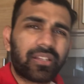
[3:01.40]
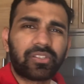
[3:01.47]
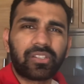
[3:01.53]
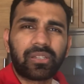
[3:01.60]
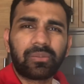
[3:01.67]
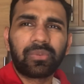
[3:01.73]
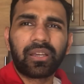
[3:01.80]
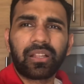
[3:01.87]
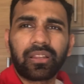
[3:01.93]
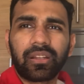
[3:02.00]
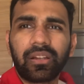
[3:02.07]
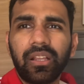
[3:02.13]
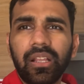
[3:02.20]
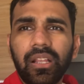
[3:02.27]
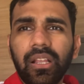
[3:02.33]
Gmail and
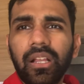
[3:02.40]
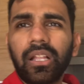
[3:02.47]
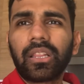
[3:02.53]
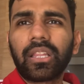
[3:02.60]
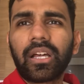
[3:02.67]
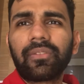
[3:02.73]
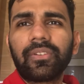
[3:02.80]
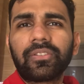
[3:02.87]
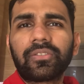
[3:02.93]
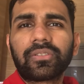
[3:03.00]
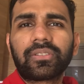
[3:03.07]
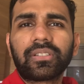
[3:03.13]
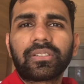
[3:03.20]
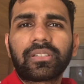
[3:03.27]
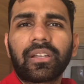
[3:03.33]
a lot of
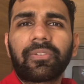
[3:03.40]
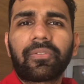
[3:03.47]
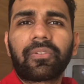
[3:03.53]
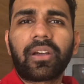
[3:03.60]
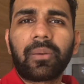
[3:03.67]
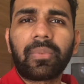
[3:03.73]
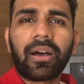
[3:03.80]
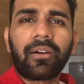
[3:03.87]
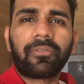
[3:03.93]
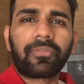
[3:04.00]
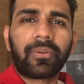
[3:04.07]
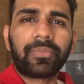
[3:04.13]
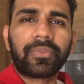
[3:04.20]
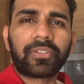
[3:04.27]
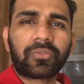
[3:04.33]
interesting stuff have come out
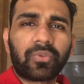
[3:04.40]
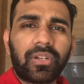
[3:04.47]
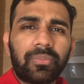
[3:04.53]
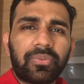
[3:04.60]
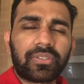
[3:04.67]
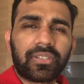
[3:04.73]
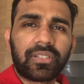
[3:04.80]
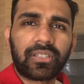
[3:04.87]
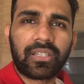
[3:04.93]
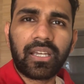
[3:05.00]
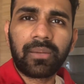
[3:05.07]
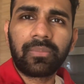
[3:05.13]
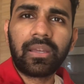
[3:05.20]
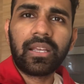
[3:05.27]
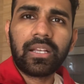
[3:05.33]
from this 20%
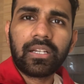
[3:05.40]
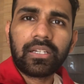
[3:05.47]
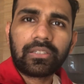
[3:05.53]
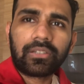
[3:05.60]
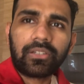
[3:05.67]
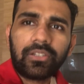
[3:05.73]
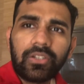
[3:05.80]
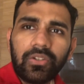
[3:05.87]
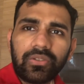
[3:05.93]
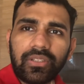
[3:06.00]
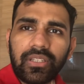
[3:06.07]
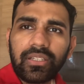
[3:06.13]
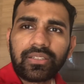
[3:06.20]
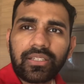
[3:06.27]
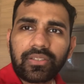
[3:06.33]
time. So use
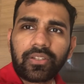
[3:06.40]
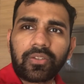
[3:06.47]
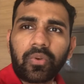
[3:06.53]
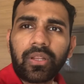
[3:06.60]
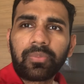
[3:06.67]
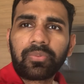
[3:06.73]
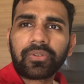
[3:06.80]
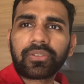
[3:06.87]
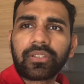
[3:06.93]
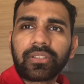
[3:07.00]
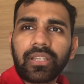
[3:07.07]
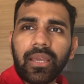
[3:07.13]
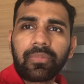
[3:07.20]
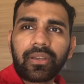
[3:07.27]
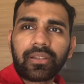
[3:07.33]
this as the 20%
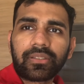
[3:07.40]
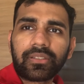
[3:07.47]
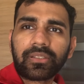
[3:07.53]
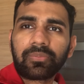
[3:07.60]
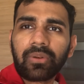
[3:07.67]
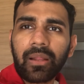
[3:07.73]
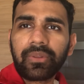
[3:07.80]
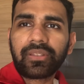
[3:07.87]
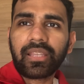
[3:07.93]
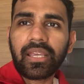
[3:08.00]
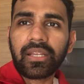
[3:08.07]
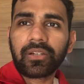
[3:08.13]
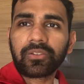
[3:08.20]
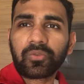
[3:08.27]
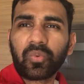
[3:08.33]
time, because this is probably
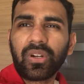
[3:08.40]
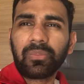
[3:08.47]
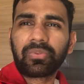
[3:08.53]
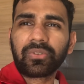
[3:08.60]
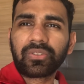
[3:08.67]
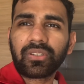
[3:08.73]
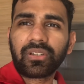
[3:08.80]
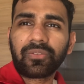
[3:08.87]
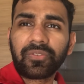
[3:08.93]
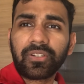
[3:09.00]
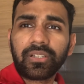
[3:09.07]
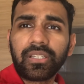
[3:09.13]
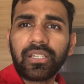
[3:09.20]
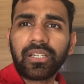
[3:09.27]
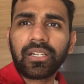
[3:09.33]
10 or 20% of your
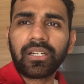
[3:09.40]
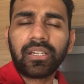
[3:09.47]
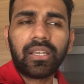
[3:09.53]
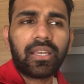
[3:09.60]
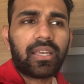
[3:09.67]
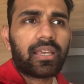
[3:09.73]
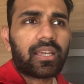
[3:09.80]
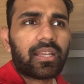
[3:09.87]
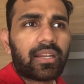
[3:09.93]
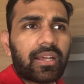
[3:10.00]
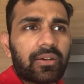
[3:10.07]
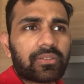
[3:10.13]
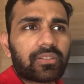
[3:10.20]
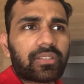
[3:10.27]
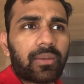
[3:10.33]
year. And now
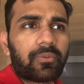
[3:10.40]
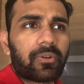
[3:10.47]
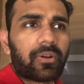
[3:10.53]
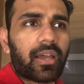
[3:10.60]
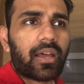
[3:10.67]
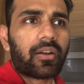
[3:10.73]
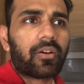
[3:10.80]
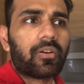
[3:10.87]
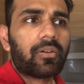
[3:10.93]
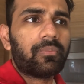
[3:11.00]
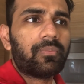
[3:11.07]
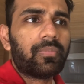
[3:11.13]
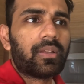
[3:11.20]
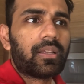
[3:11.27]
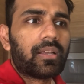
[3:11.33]
is the time you're at
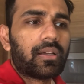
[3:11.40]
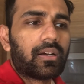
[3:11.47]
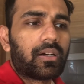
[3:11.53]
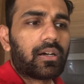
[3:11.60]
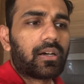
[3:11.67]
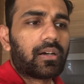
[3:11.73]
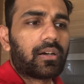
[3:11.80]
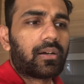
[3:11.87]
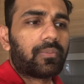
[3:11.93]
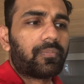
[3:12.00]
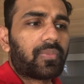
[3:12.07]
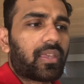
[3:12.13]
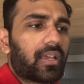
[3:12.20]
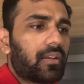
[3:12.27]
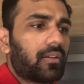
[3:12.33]
home,
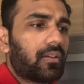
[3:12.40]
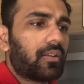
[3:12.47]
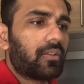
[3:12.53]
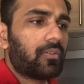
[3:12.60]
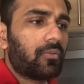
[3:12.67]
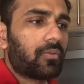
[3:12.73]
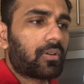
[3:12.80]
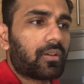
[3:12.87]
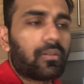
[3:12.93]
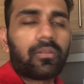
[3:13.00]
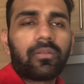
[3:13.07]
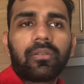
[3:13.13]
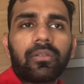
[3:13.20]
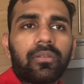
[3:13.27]
and you can